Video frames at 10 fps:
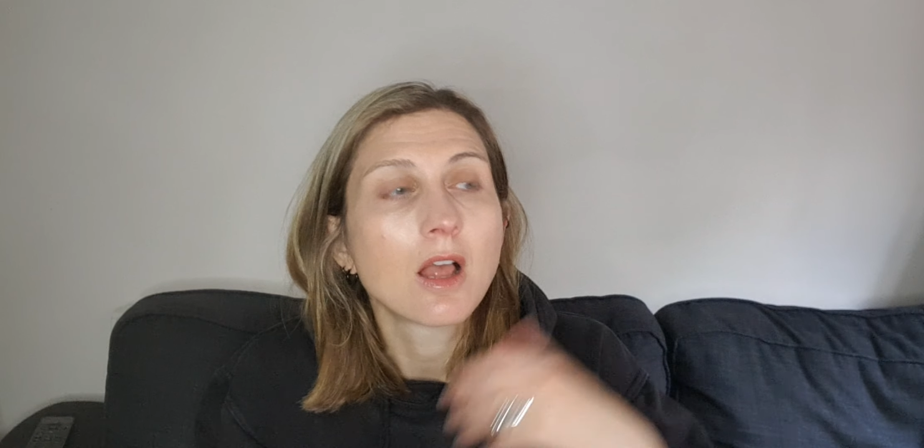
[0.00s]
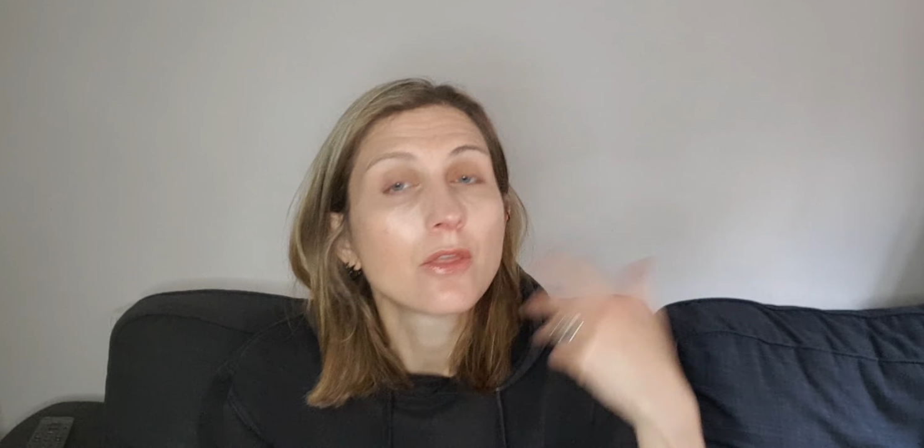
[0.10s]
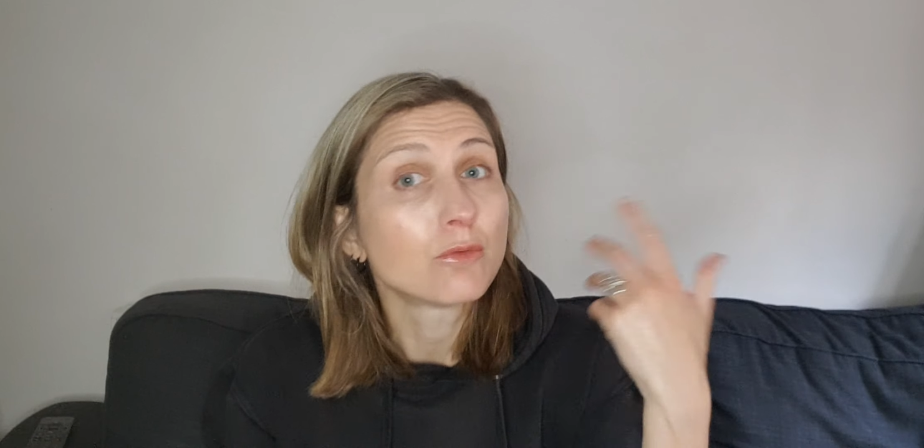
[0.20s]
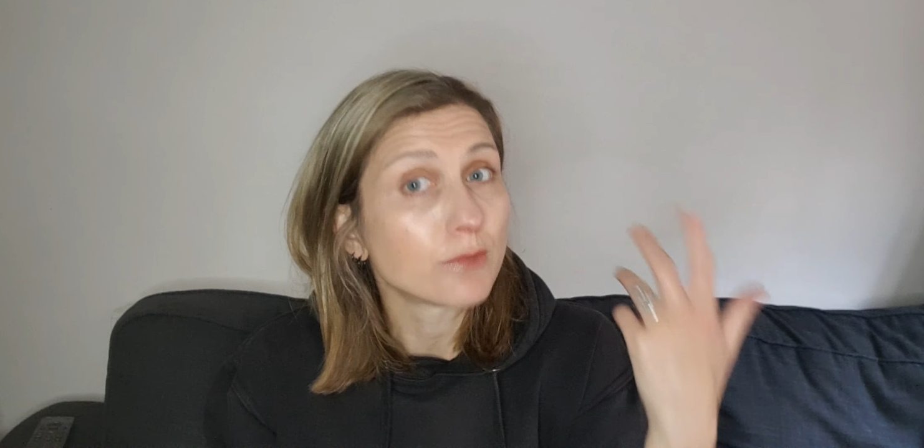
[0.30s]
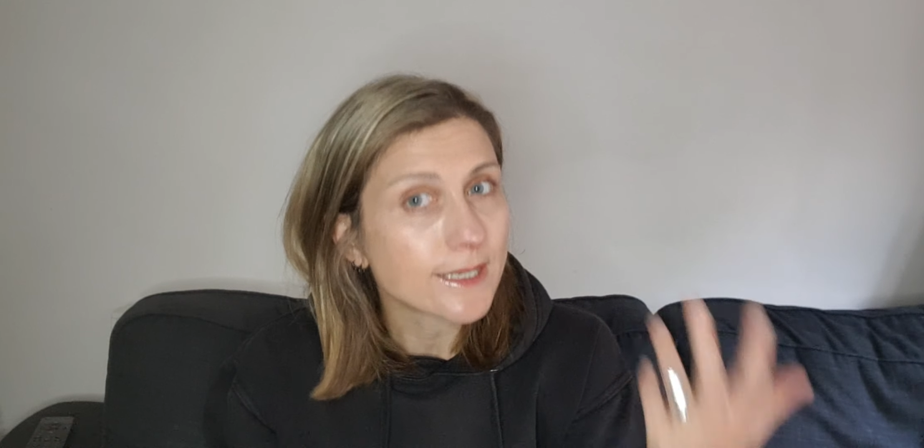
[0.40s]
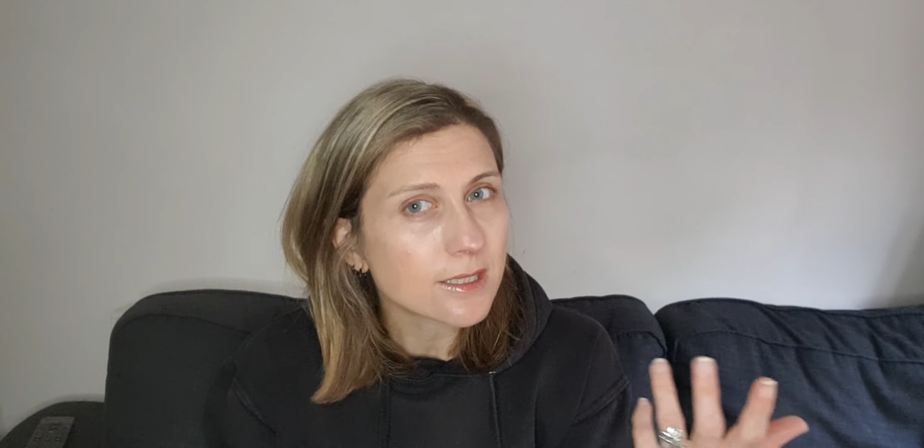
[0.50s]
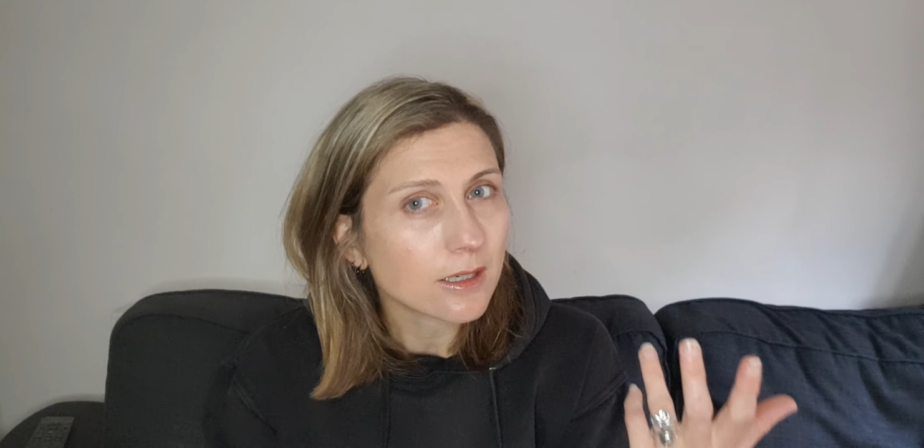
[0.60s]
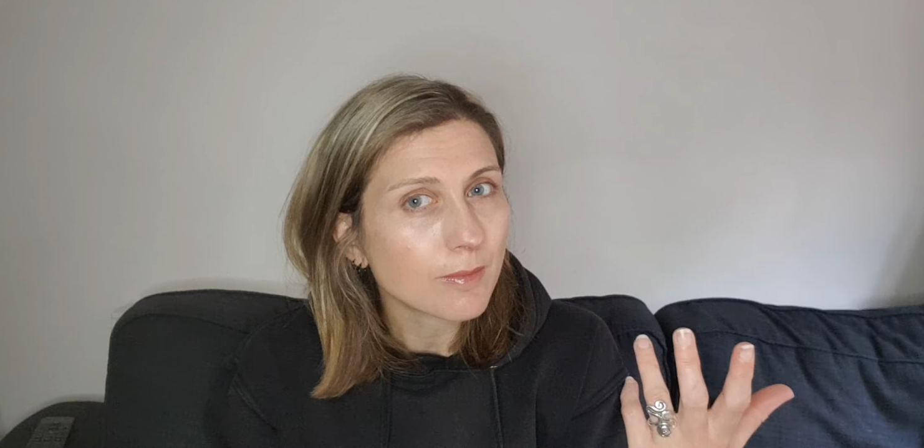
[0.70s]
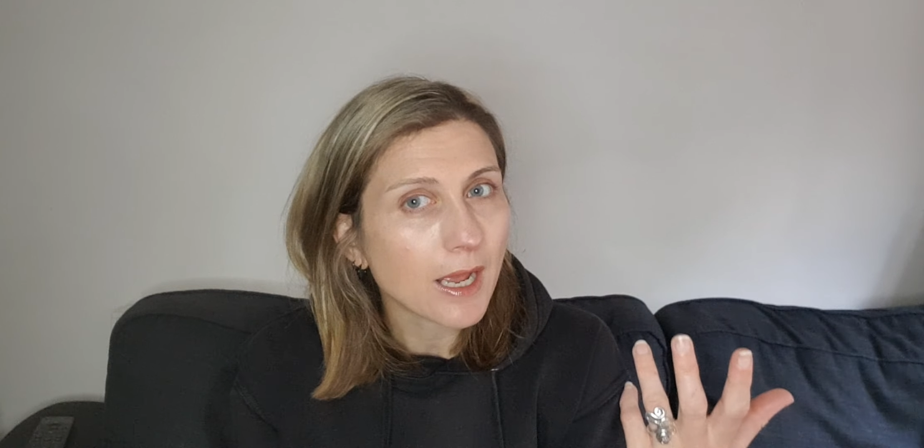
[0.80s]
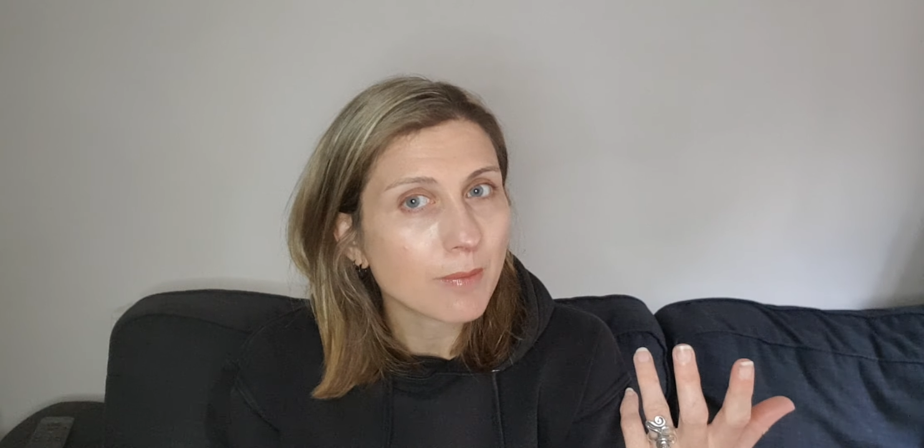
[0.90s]
the reason
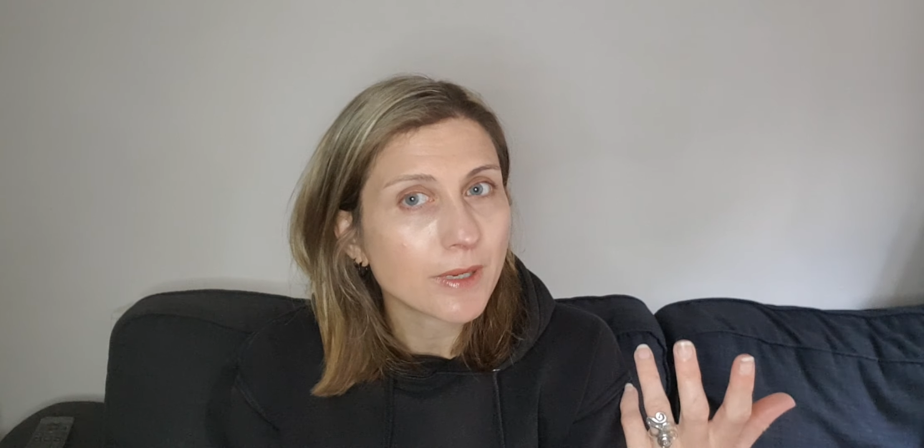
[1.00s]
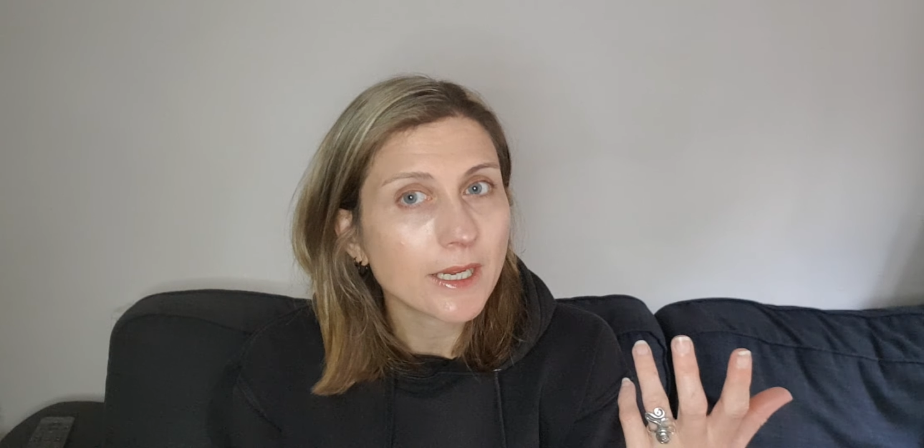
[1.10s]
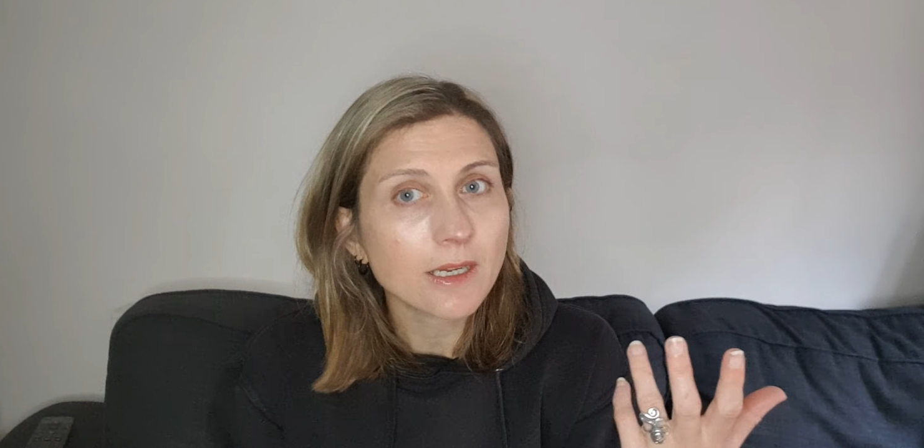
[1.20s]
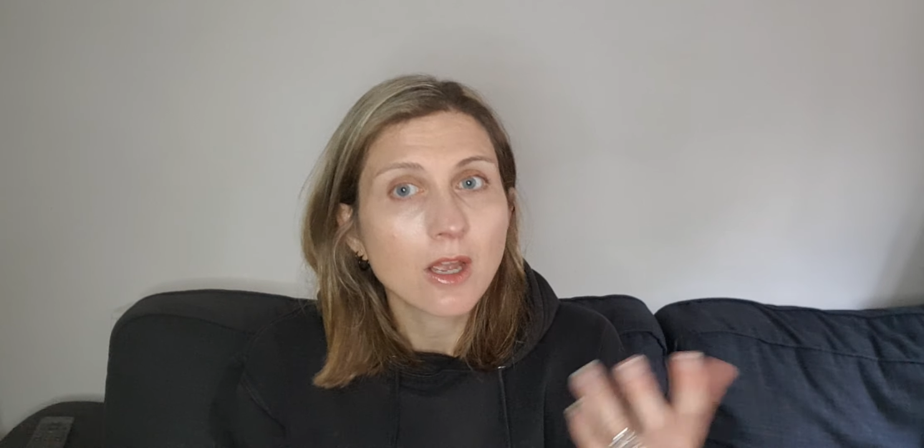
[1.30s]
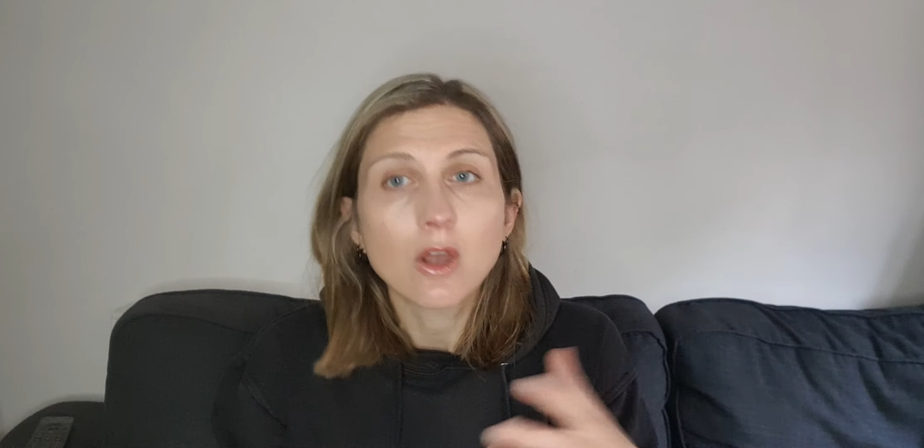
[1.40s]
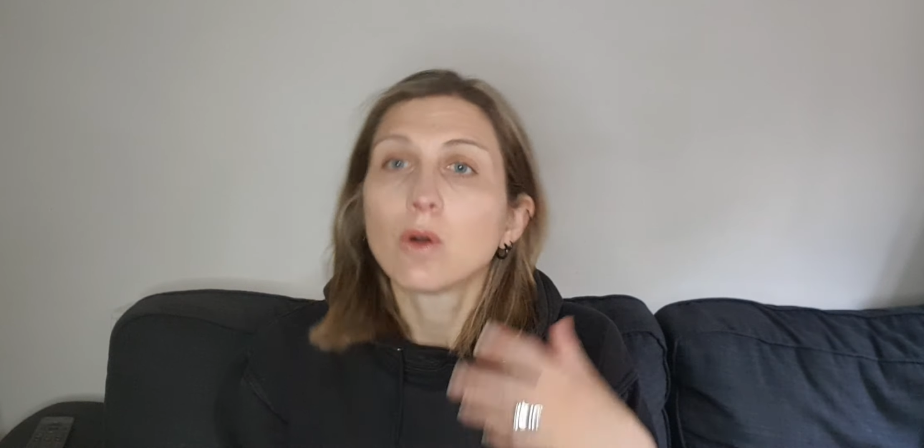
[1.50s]
I'm happy